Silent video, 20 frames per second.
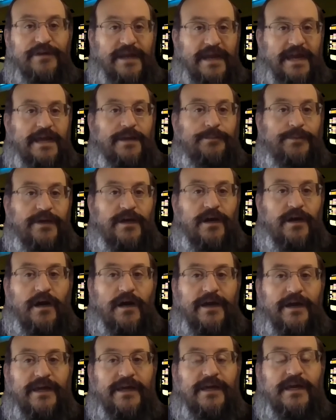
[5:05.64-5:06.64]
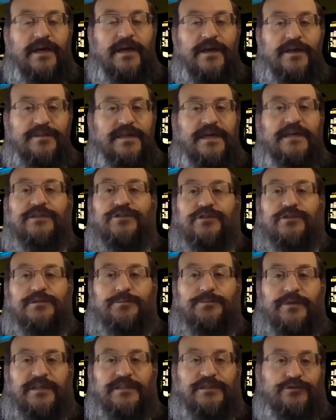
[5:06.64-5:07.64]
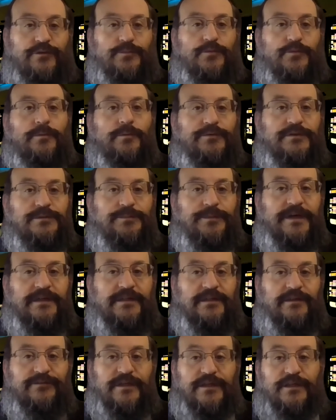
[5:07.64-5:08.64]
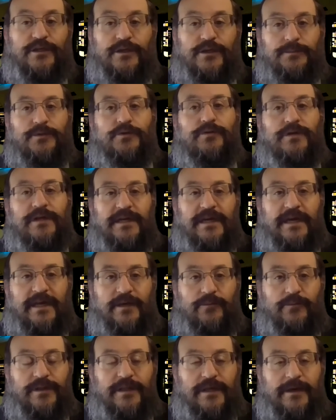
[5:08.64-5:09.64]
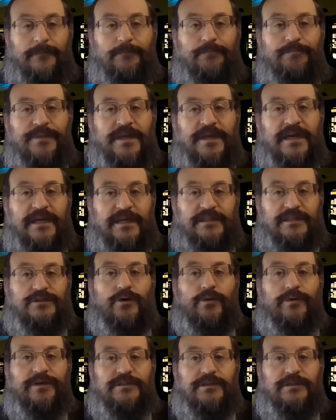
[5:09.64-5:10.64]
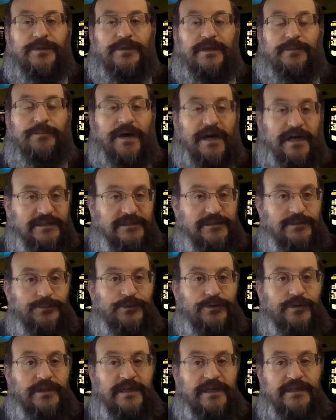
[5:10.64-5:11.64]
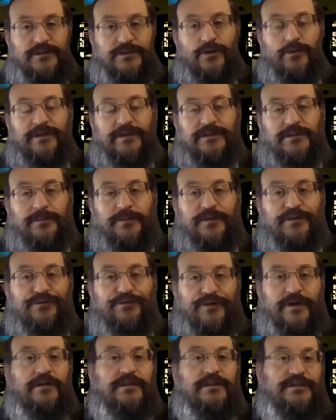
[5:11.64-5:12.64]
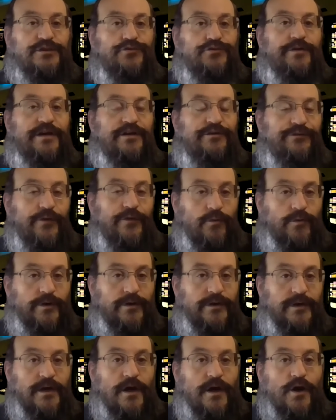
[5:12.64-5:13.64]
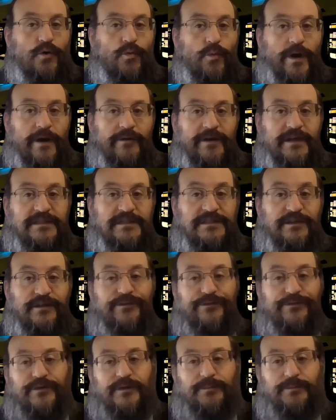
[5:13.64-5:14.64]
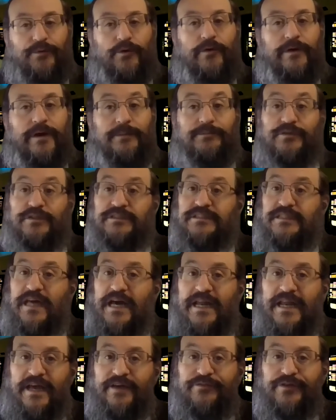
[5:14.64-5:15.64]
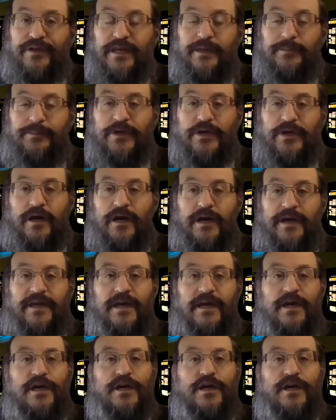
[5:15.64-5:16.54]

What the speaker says: an API, that just means from your perspective that communicating with them is going to be possible and is going to be fairly straightforward. Whereas if the program does not have an API,